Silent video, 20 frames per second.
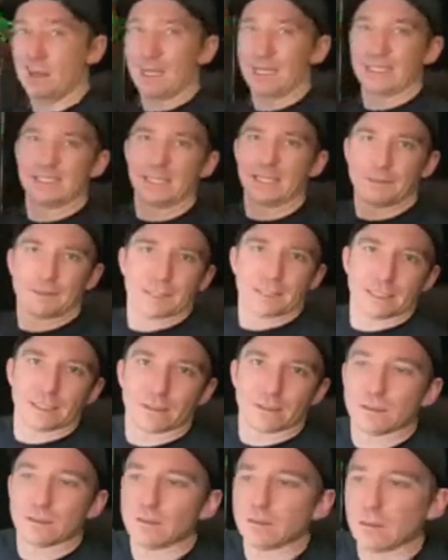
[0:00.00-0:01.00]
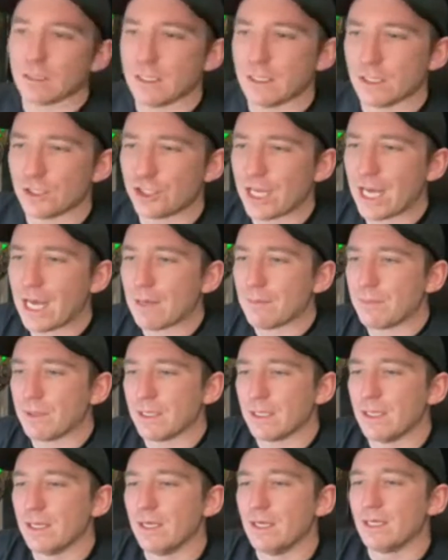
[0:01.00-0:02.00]
I just typed it in the in the chat,
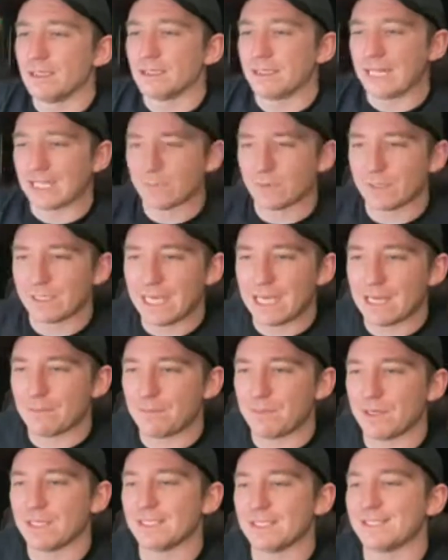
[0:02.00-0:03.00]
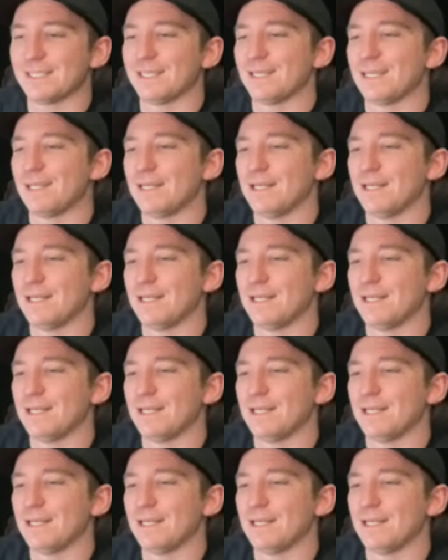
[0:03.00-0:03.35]
but that's when camp is.